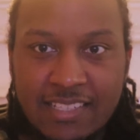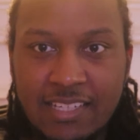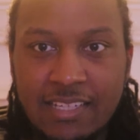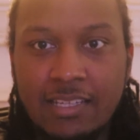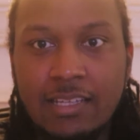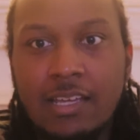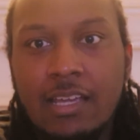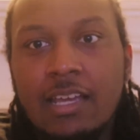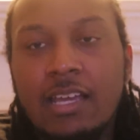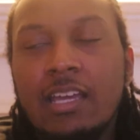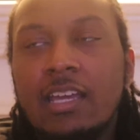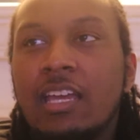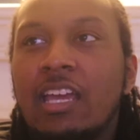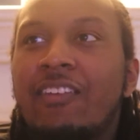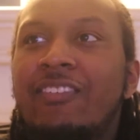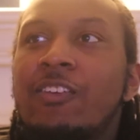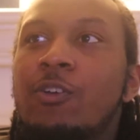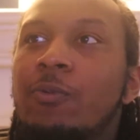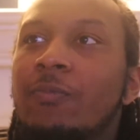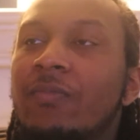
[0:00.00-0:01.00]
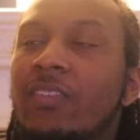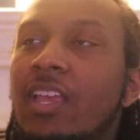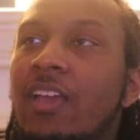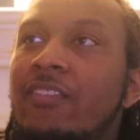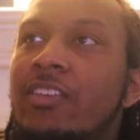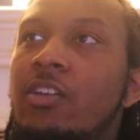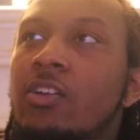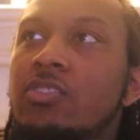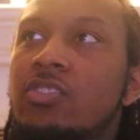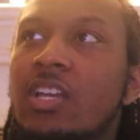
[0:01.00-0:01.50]
it.
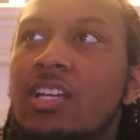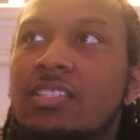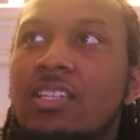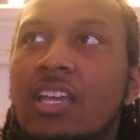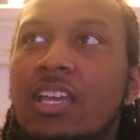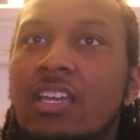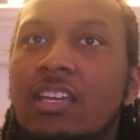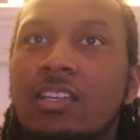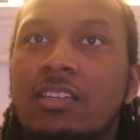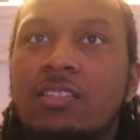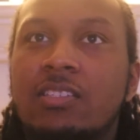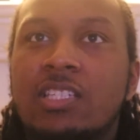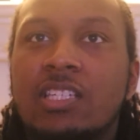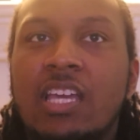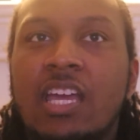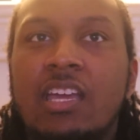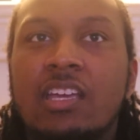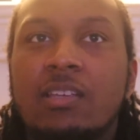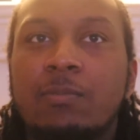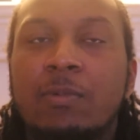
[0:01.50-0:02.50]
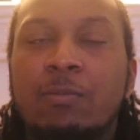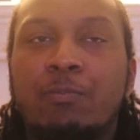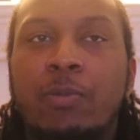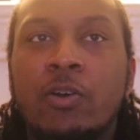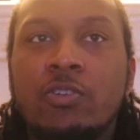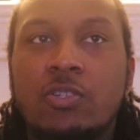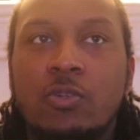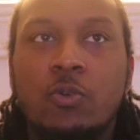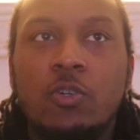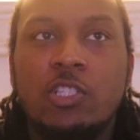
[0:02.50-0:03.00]
If you're just a
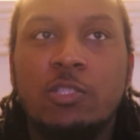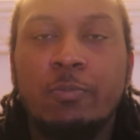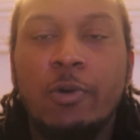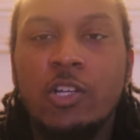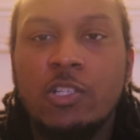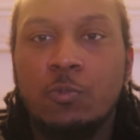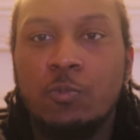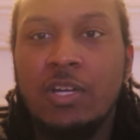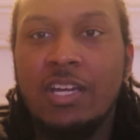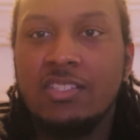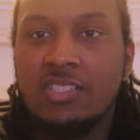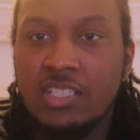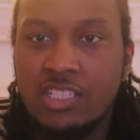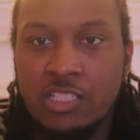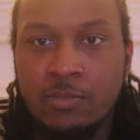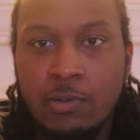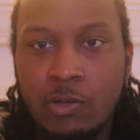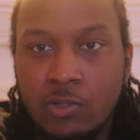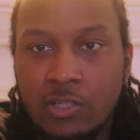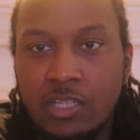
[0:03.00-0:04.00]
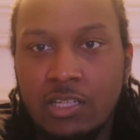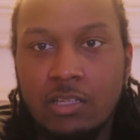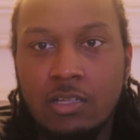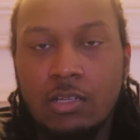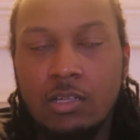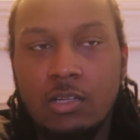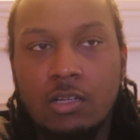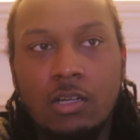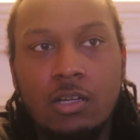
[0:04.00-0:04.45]
person who smokes weed just to smoke it,